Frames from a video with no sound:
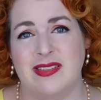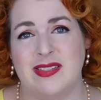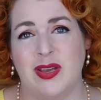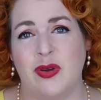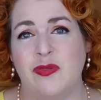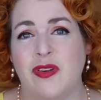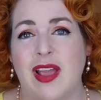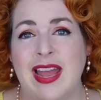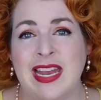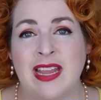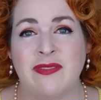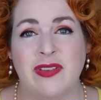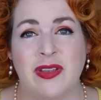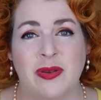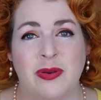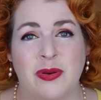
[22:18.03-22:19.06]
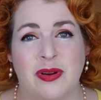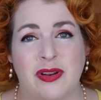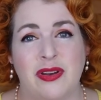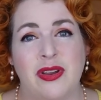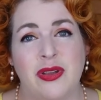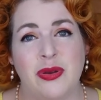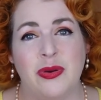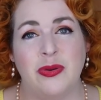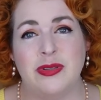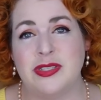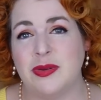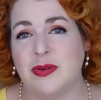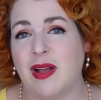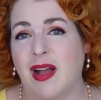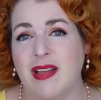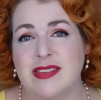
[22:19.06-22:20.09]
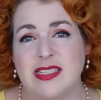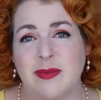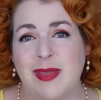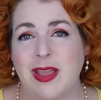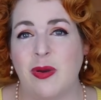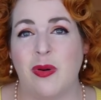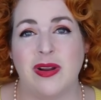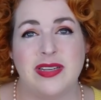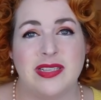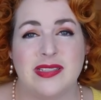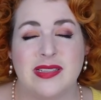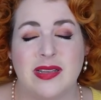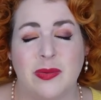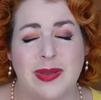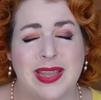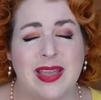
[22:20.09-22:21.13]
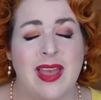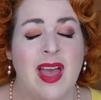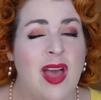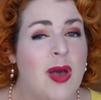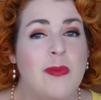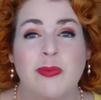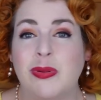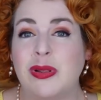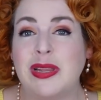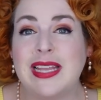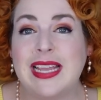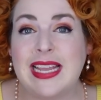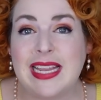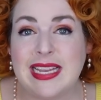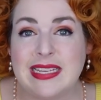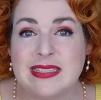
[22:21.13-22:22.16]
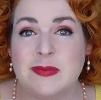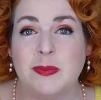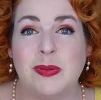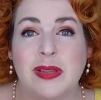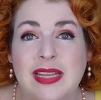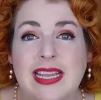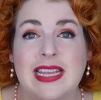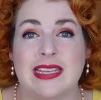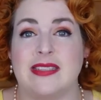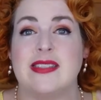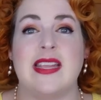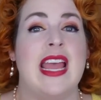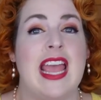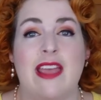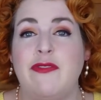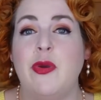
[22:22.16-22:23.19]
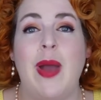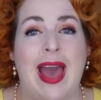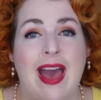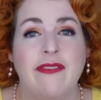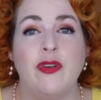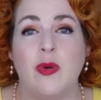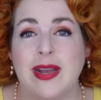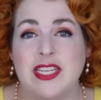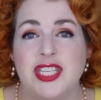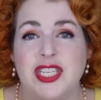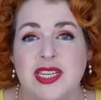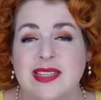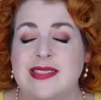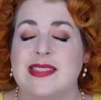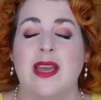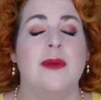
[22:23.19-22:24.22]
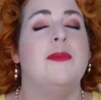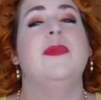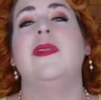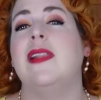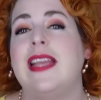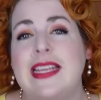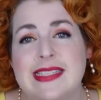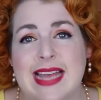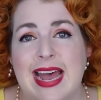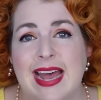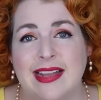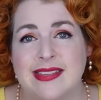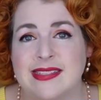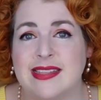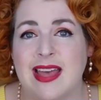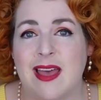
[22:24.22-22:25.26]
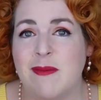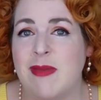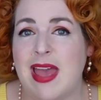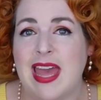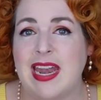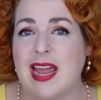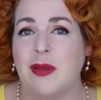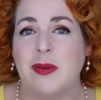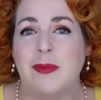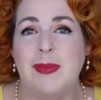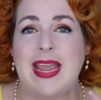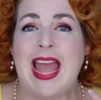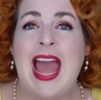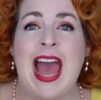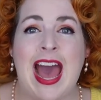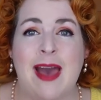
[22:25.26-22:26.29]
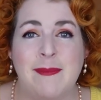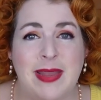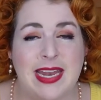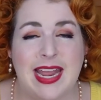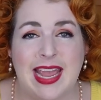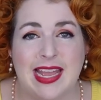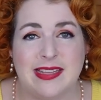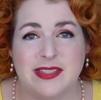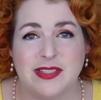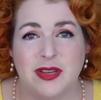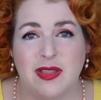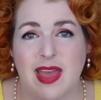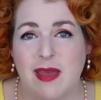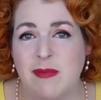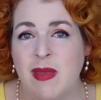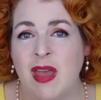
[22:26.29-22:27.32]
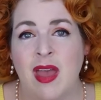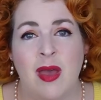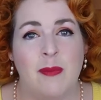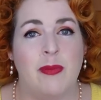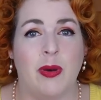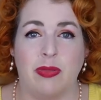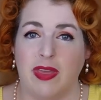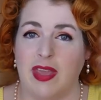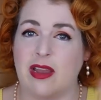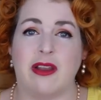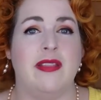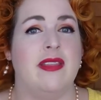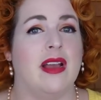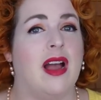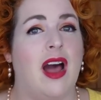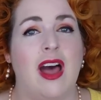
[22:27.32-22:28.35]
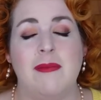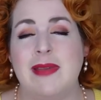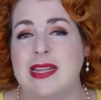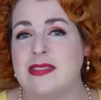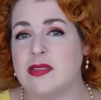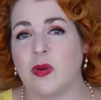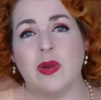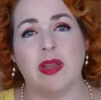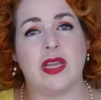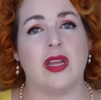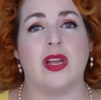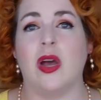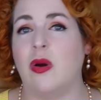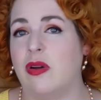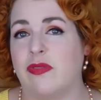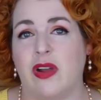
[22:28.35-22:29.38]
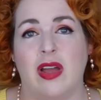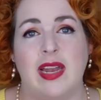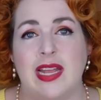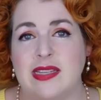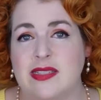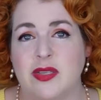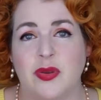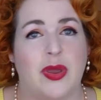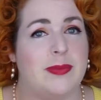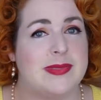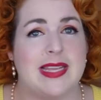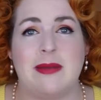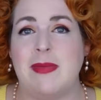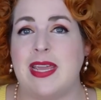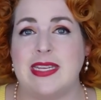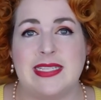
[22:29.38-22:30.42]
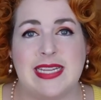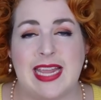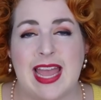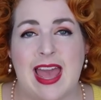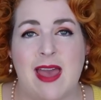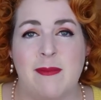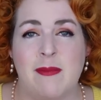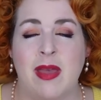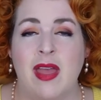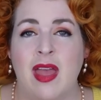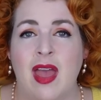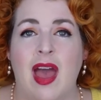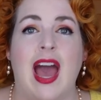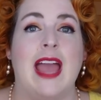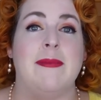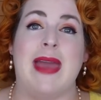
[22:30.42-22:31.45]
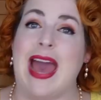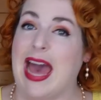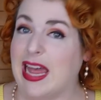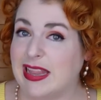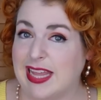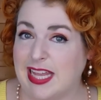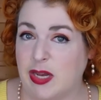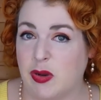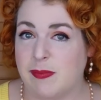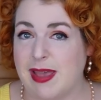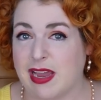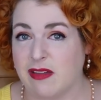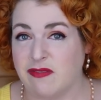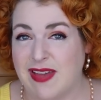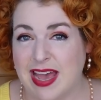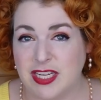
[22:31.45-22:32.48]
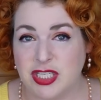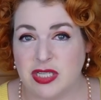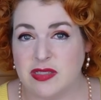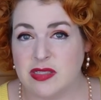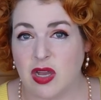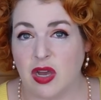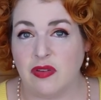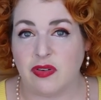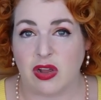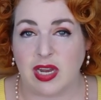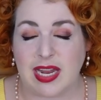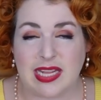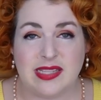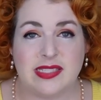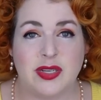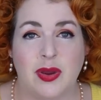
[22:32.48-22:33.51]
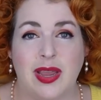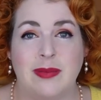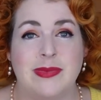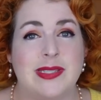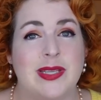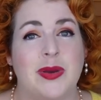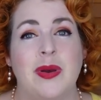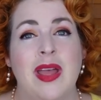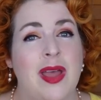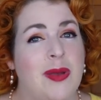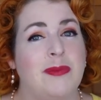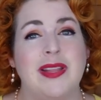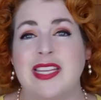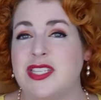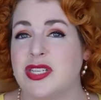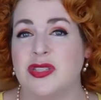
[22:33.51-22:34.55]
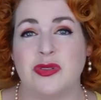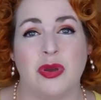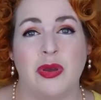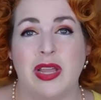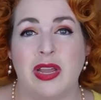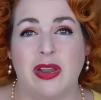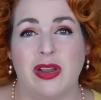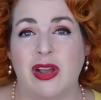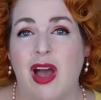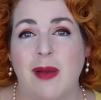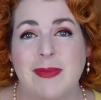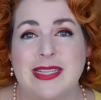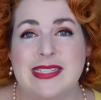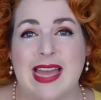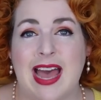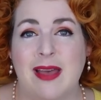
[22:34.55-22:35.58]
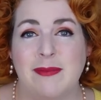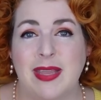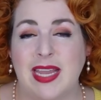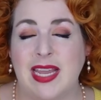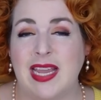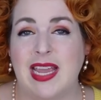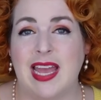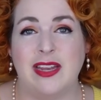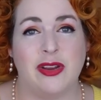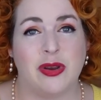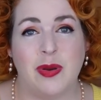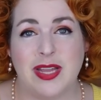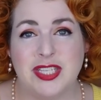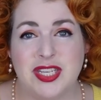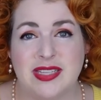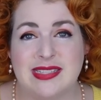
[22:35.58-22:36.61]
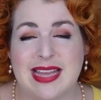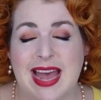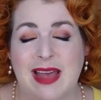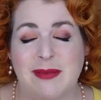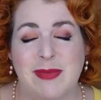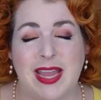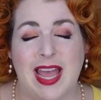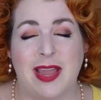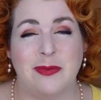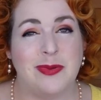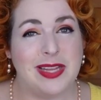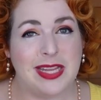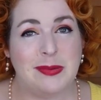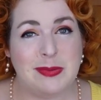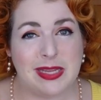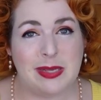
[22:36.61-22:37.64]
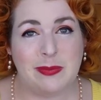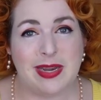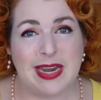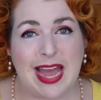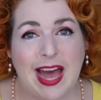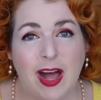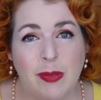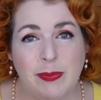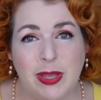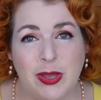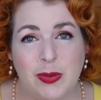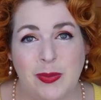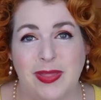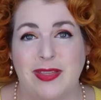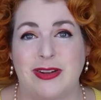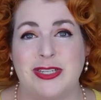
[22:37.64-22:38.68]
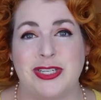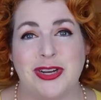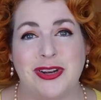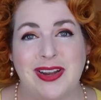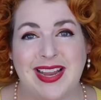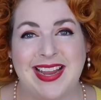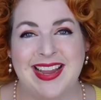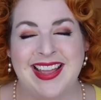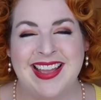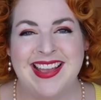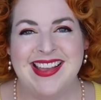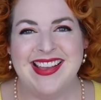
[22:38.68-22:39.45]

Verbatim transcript: So for any of you who are new to costuming or to sewing, please, please, if you have questions, please ask them and I would be happy to answer them both here in the comments or you could go over on Instagram, send me a DM. I'm at Lady Rebecca Fashions over on Instagram. So please just throw your comments at me and your questions at me. I really, really wanna help you with your journey.